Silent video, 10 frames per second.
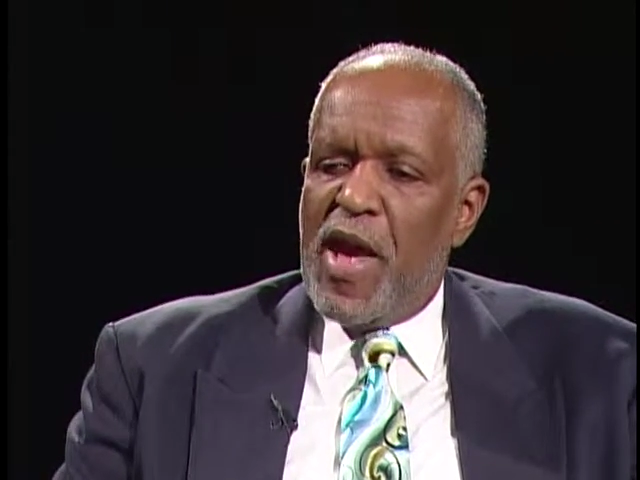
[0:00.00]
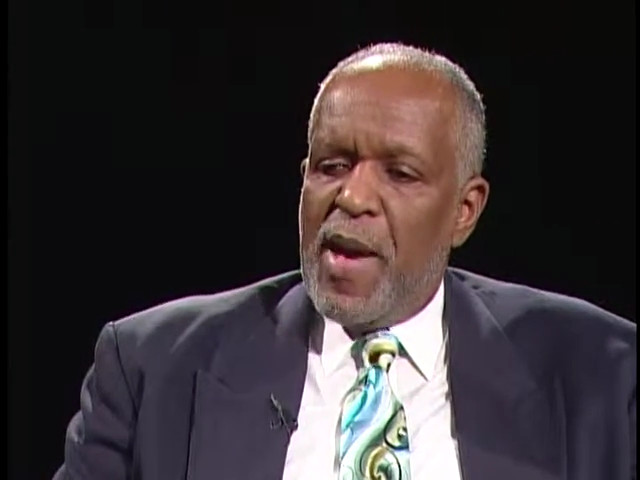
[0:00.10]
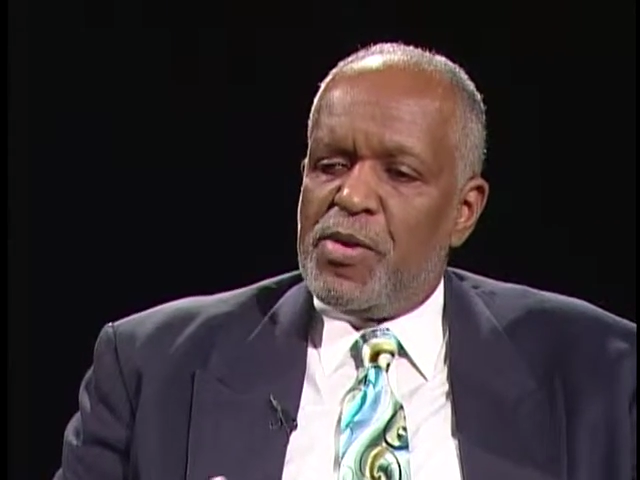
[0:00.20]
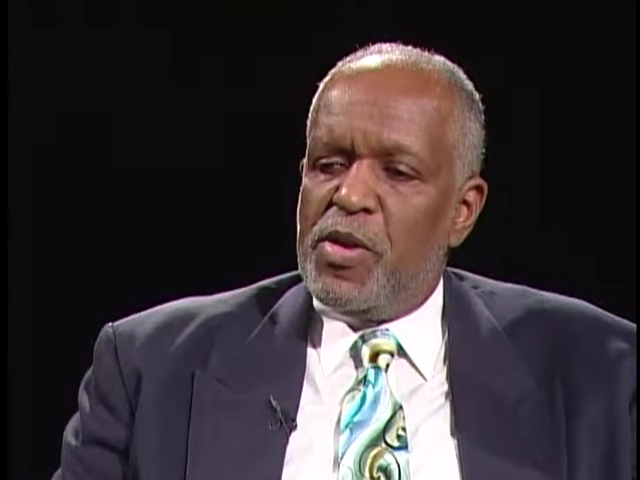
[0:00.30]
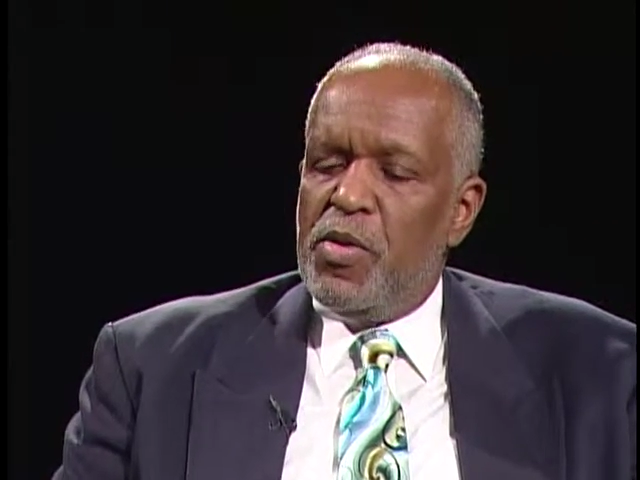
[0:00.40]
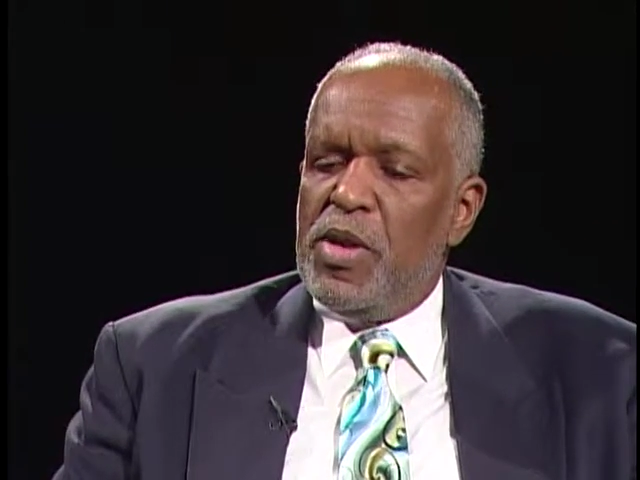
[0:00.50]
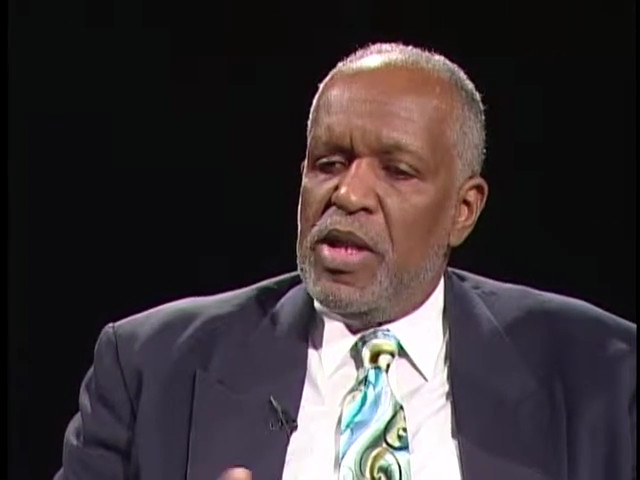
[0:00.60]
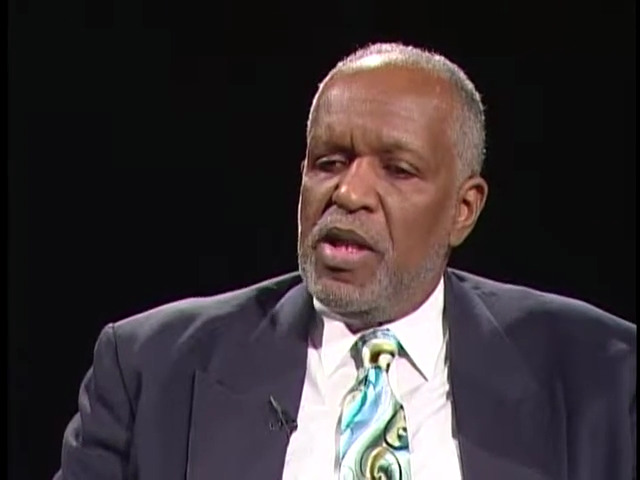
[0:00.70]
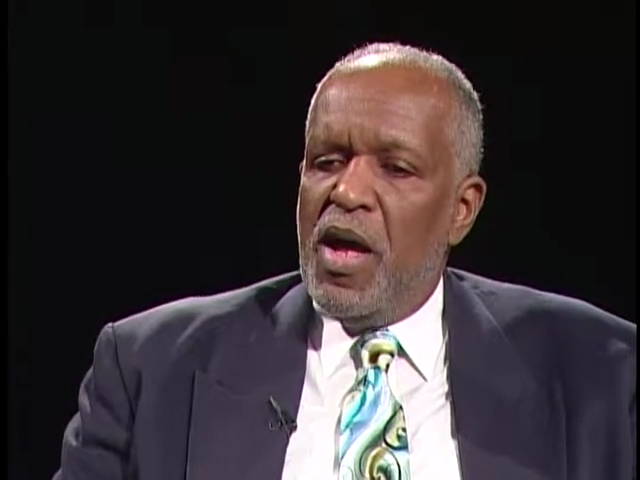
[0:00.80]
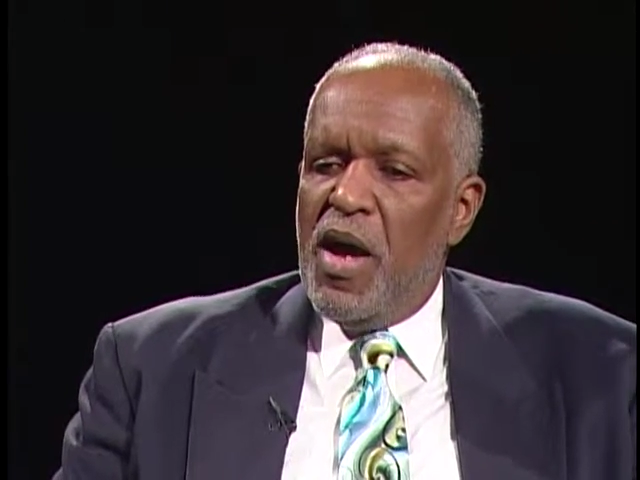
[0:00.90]
absolutely
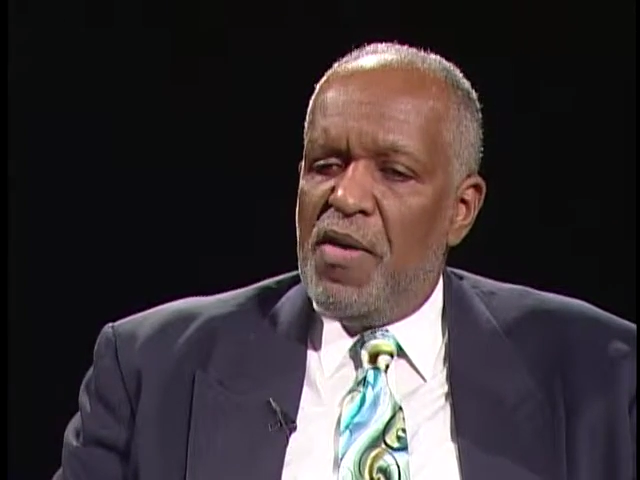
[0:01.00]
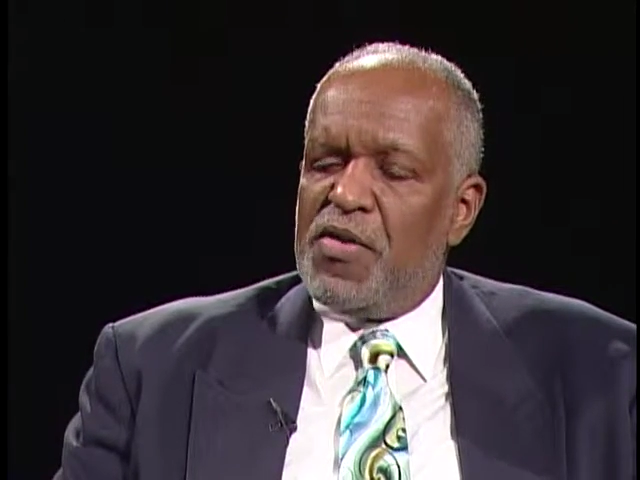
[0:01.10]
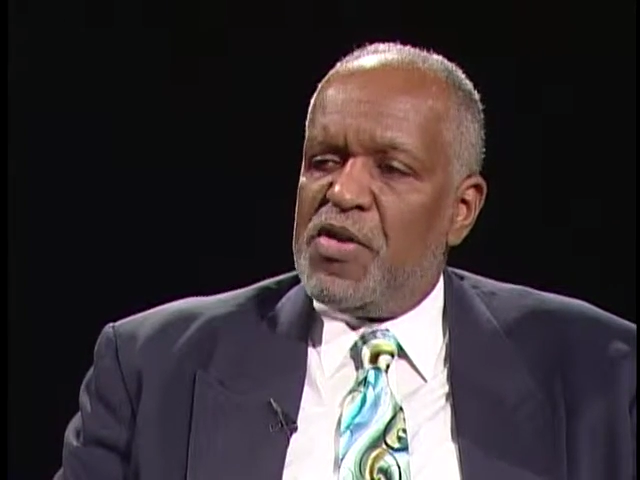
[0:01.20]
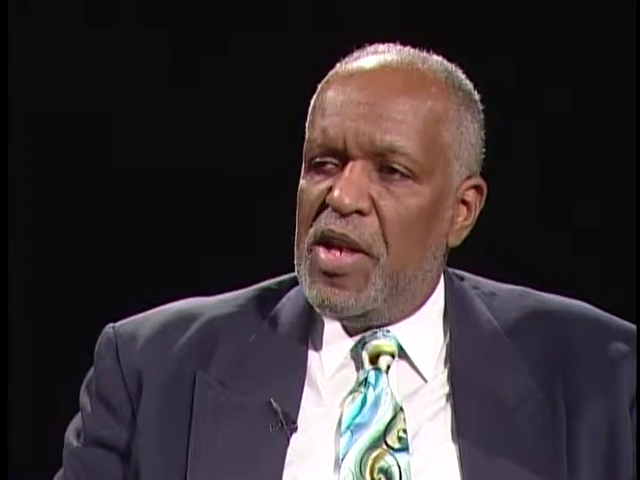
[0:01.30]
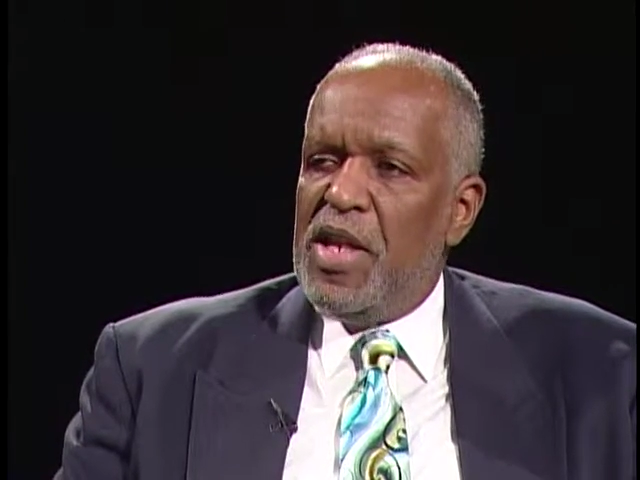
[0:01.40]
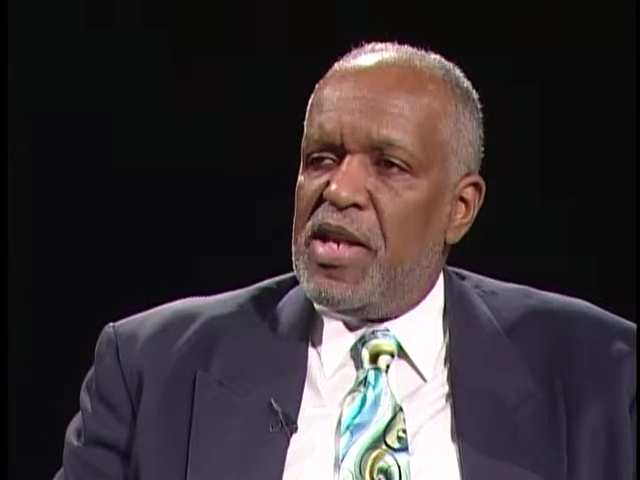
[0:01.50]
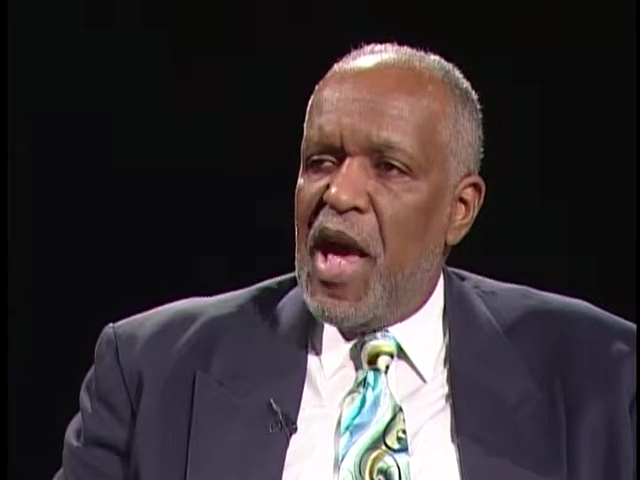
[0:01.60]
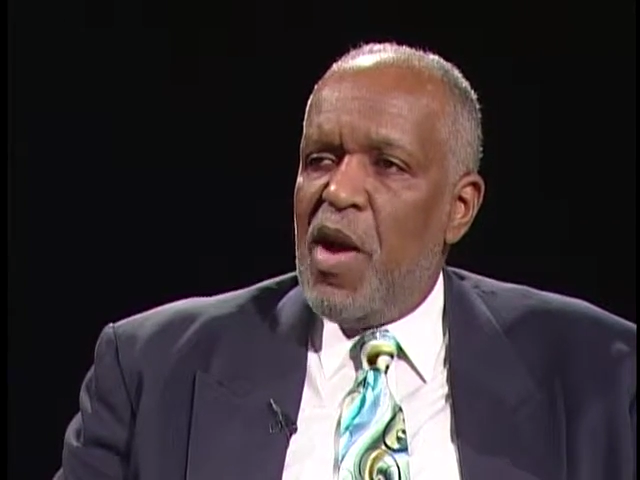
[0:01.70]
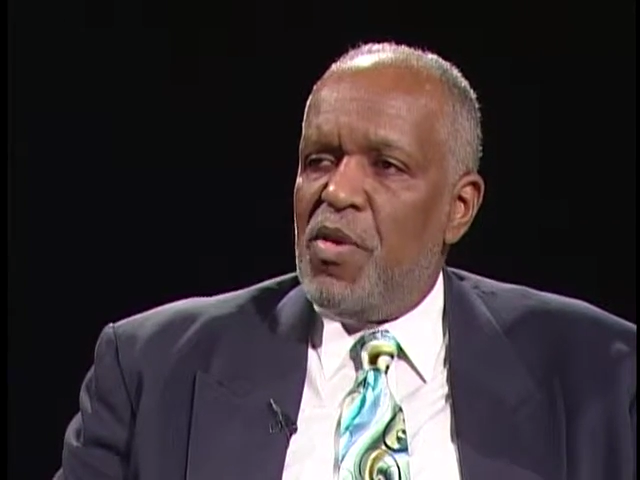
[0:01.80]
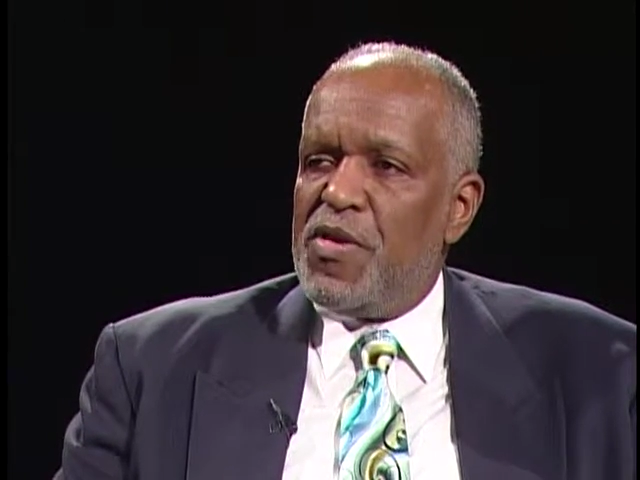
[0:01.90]
love sitting down